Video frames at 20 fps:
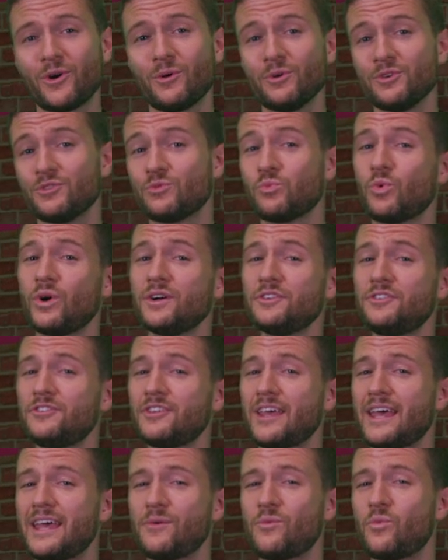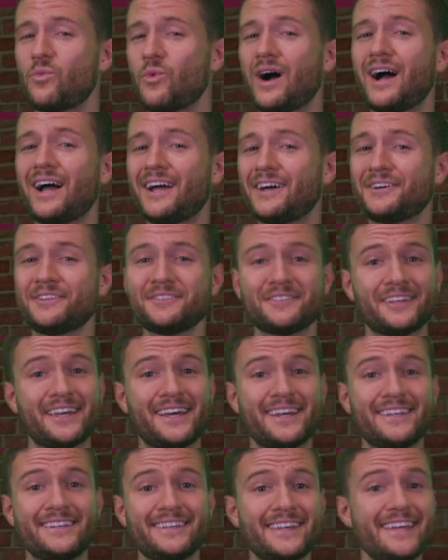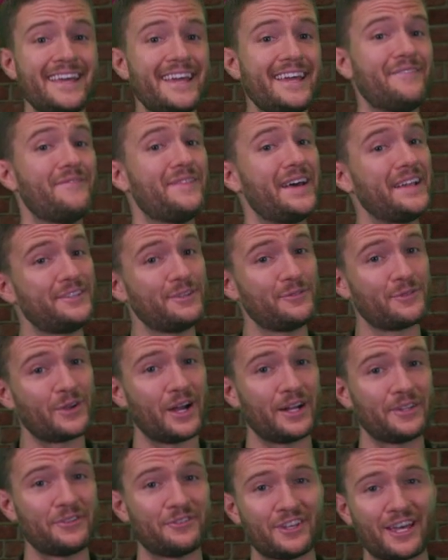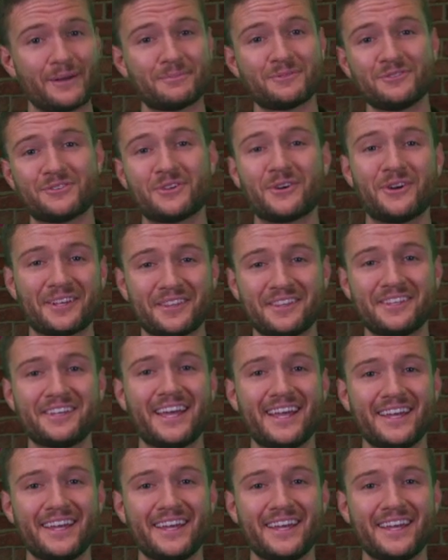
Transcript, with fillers: what was once a wild and inventive concept during the